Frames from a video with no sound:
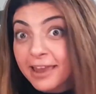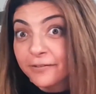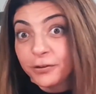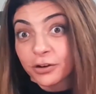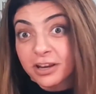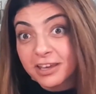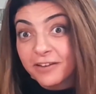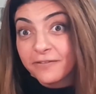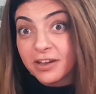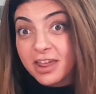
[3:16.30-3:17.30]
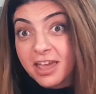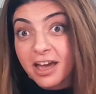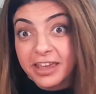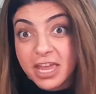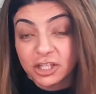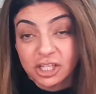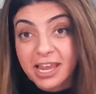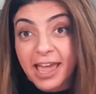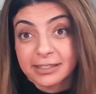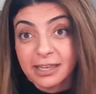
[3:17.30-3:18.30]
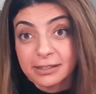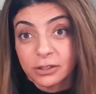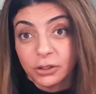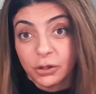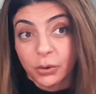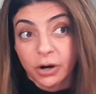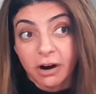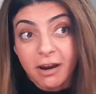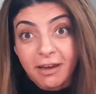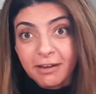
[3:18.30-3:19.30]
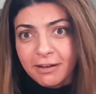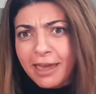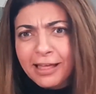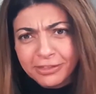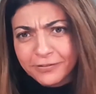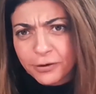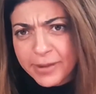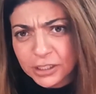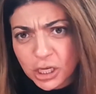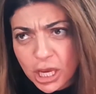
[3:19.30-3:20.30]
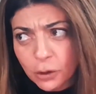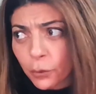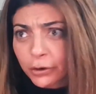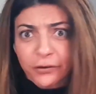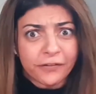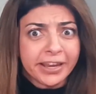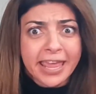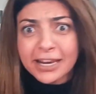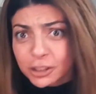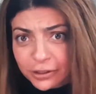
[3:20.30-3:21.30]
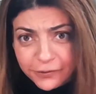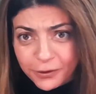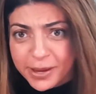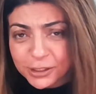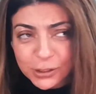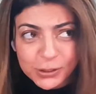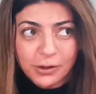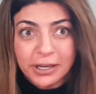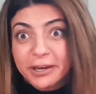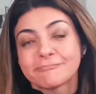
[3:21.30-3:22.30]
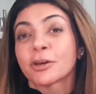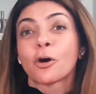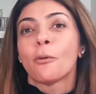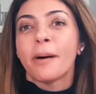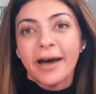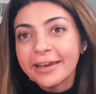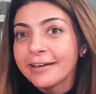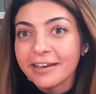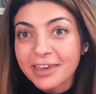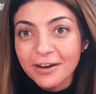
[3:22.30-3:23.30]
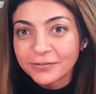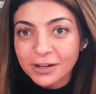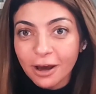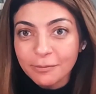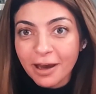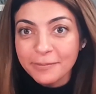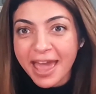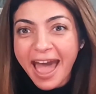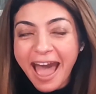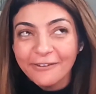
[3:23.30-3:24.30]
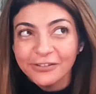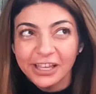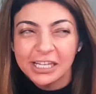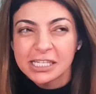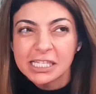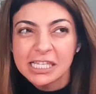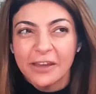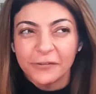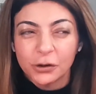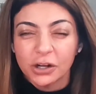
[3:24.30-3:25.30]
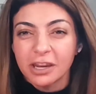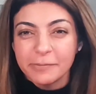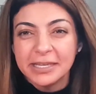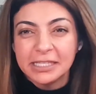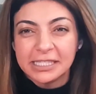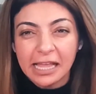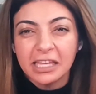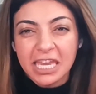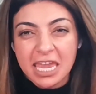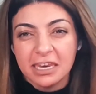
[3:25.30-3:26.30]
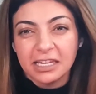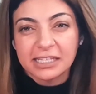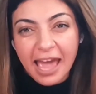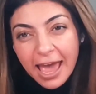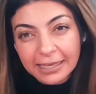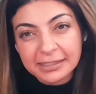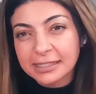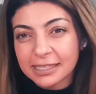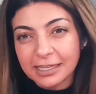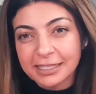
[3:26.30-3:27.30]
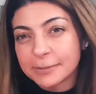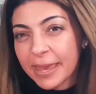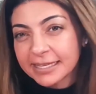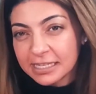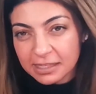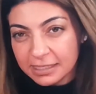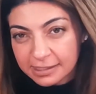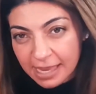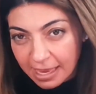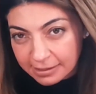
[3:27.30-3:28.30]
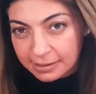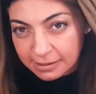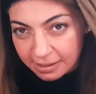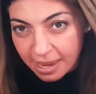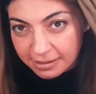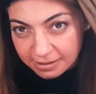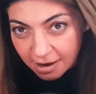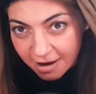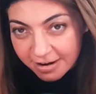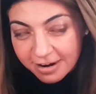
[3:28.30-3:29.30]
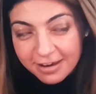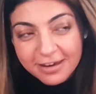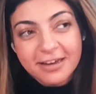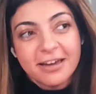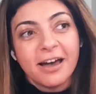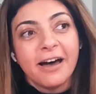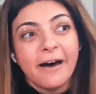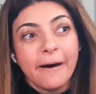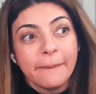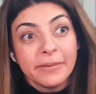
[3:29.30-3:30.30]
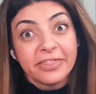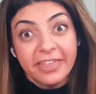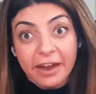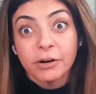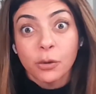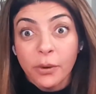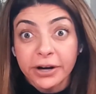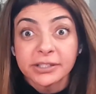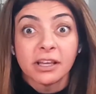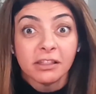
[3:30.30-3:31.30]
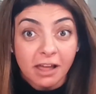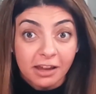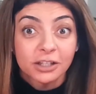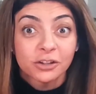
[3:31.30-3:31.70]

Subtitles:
If you're going to give an AI agent access to your health information or your financial information so that it can go buy a gift on my behalf, if you're going to be delegating tasks and expecting these tasks to get done, that requires a lot of